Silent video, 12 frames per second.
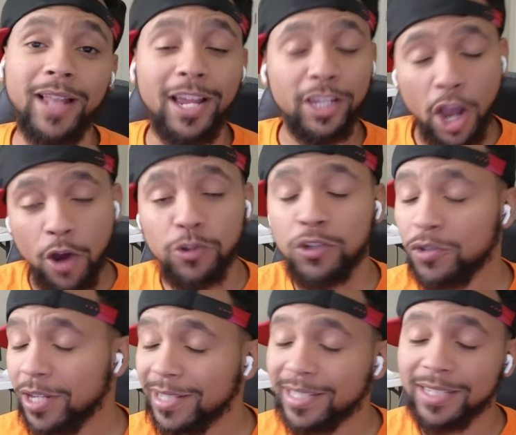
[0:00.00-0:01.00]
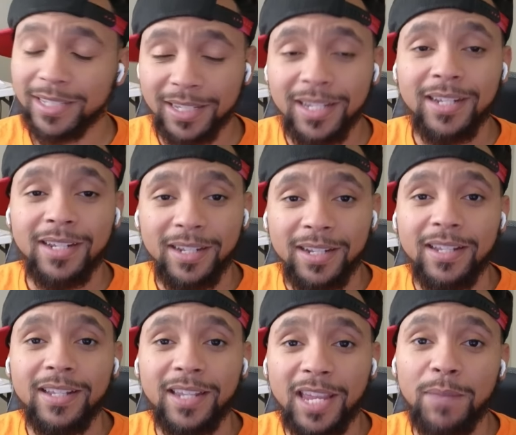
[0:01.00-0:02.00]
Like, yo, you need to
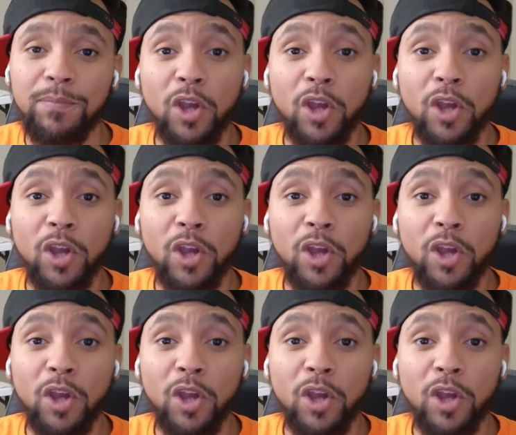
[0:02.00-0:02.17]
keep